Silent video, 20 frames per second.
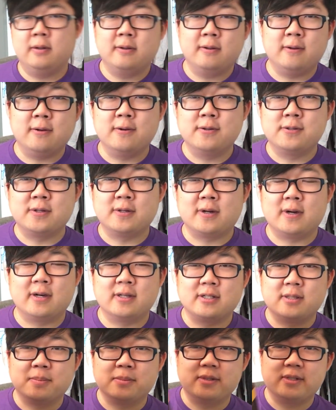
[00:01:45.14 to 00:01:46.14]
Here's an
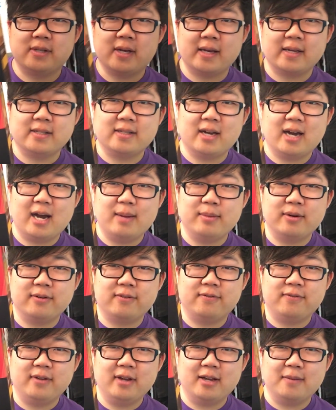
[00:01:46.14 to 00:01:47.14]
awesome Saitama
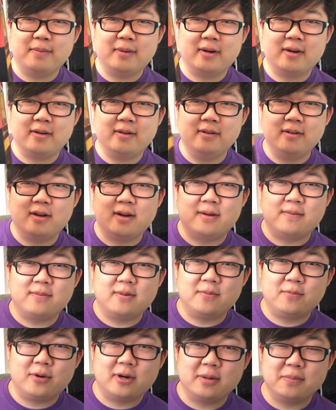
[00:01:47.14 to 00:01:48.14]
Figma
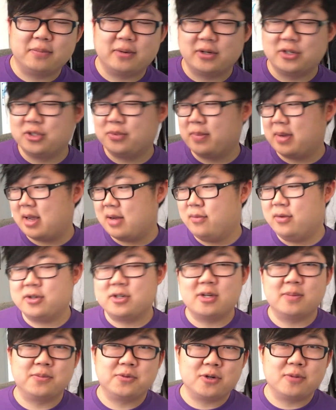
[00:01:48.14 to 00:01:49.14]
from One Punch Man,
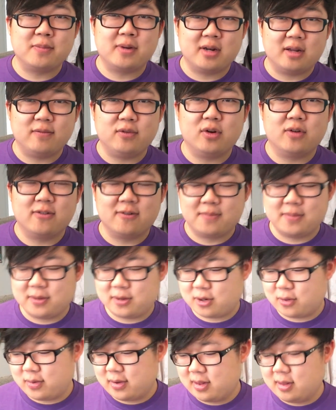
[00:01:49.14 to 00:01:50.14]
which I'm sure many of you are
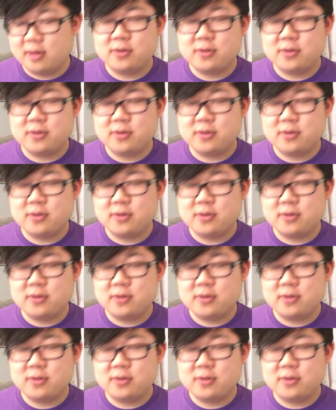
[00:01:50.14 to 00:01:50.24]
familiar with.